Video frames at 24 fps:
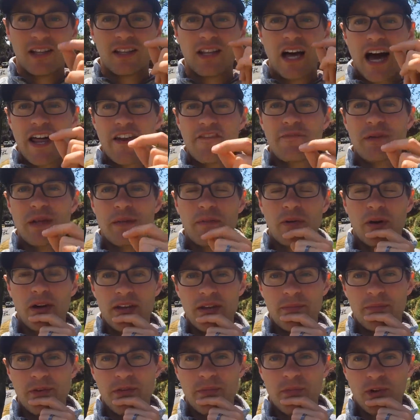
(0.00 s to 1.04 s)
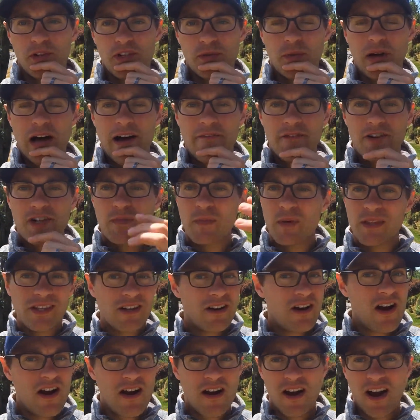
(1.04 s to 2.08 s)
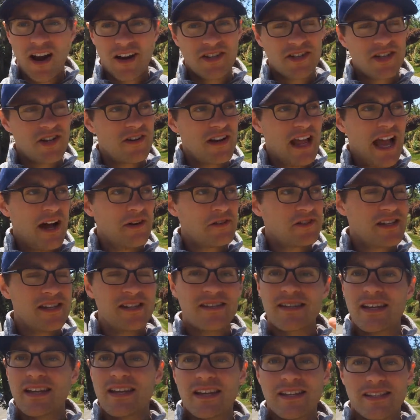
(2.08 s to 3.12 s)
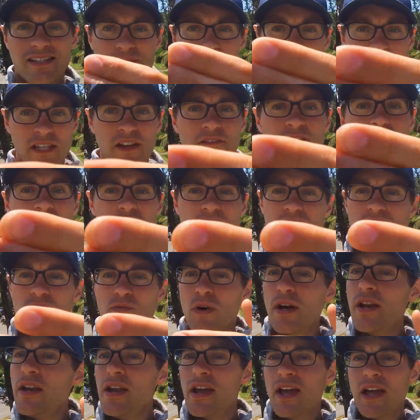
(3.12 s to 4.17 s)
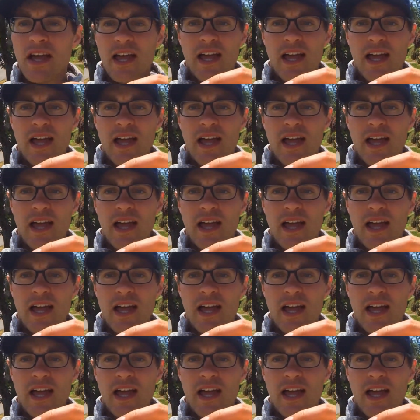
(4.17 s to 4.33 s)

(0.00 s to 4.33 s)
A lot of people end up with multiple offers, but there are, are certain houses and specifically this one,